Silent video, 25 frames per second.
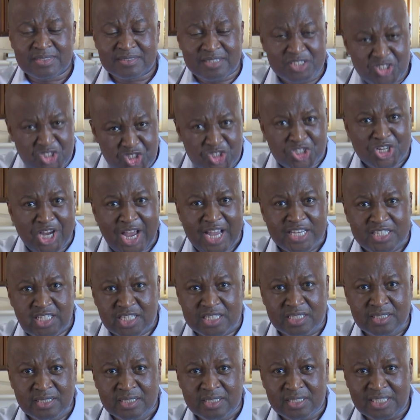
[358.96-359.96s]
the
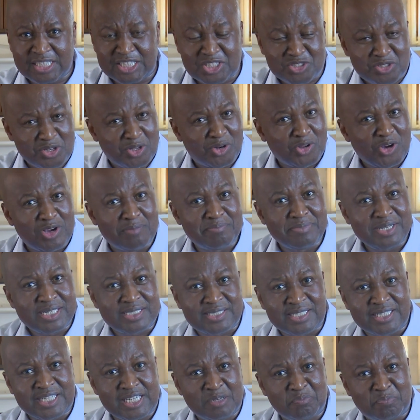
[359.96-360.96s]
church is no longer
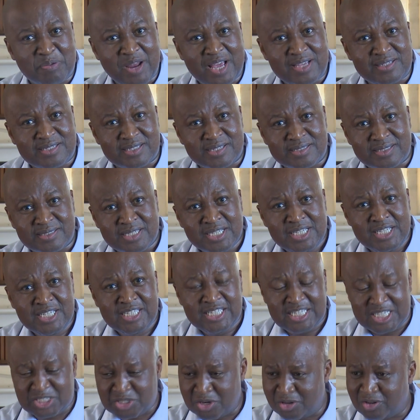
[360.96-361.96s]
meeting in places,
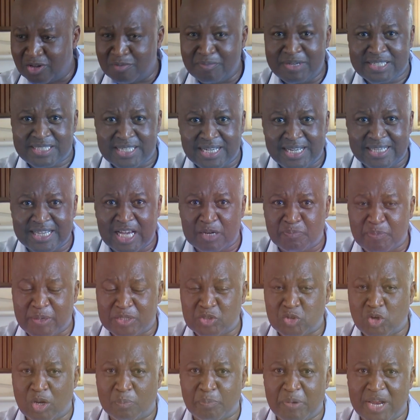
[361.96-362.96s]
is no longer meeting in that
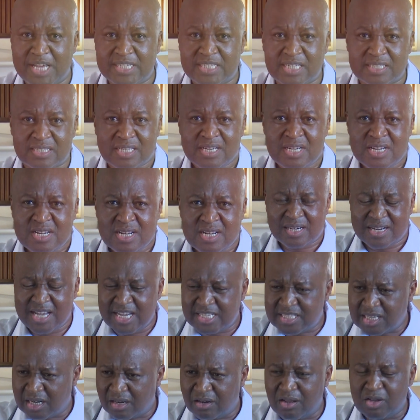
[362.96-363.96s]
particular places. There
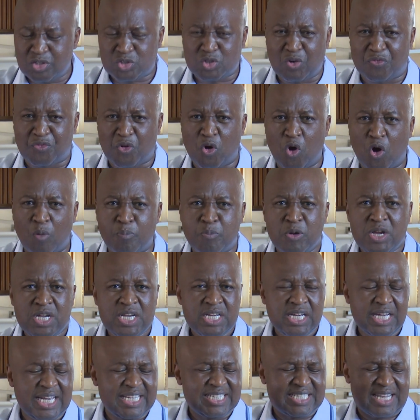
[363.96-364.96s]
is a loss of hope.
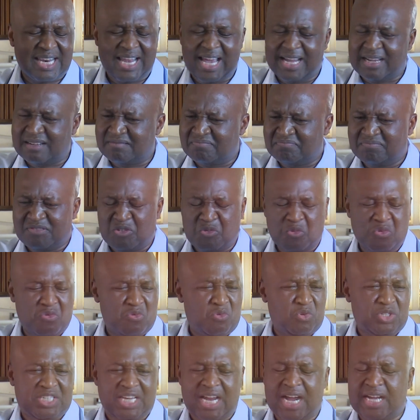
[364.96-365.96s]
It's like
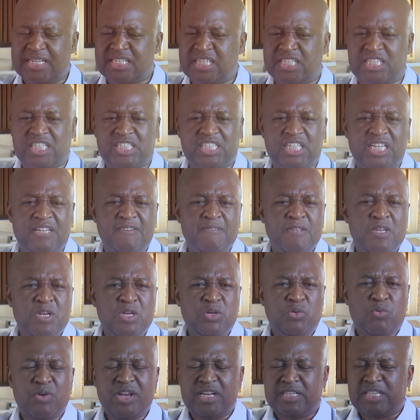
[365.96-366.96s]

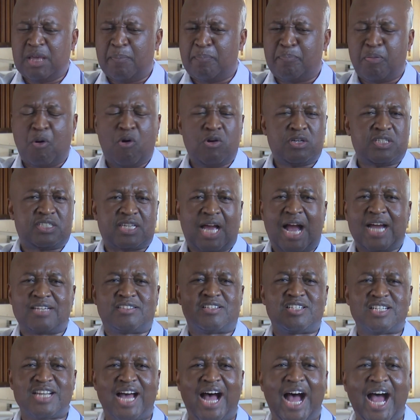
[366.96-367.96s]
the bones are
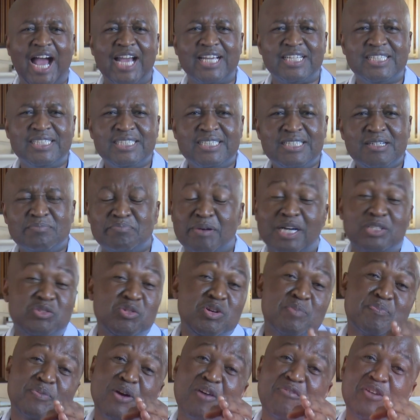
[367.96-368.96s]
dry. But
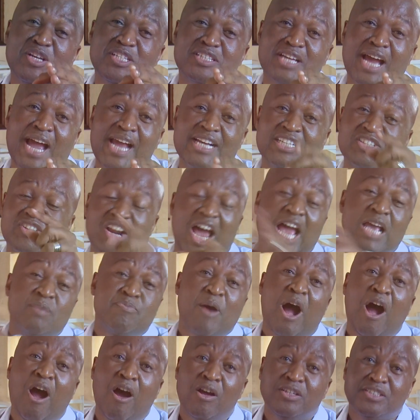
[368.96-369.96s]
we prophesy dry
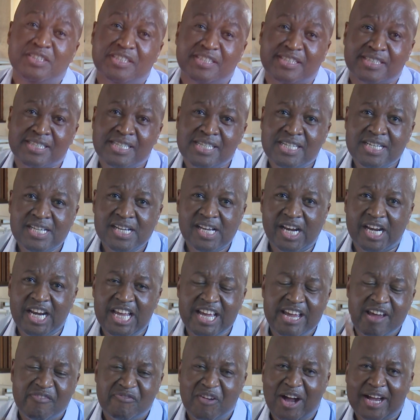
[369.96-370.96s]
bones,
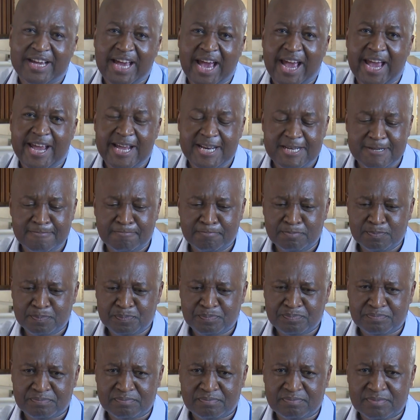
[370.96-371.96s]
live again.
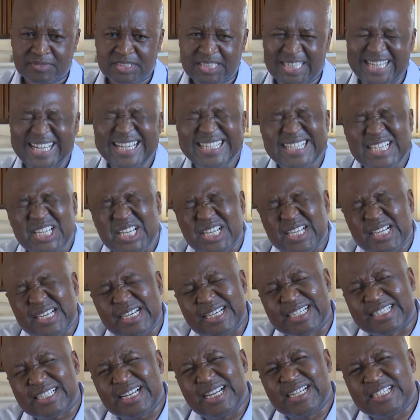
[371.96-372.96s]
It's,
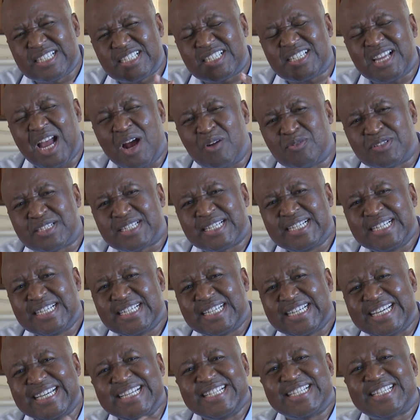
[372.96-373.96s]
it, it sounds
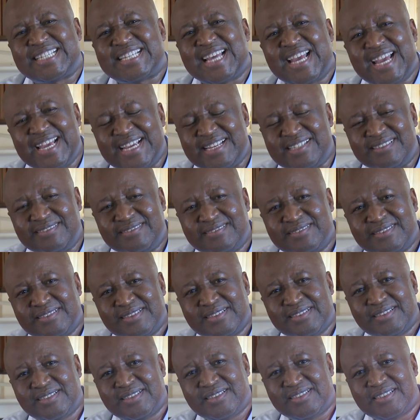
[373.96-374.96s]
insane.
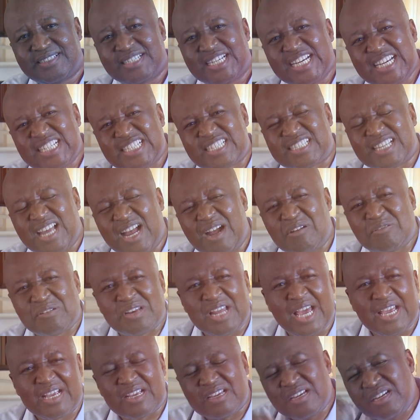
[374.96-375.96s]
It sounds
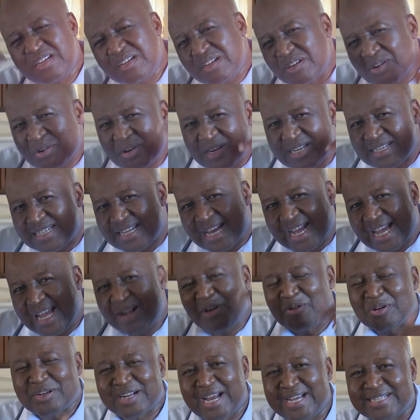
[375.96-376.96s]
like
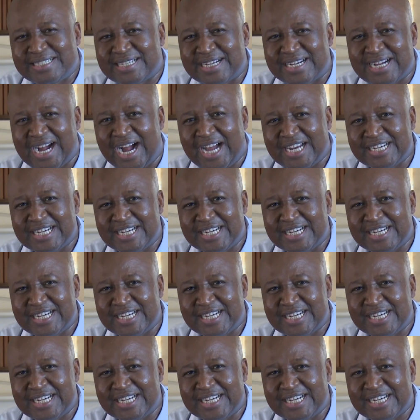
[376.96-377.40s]
right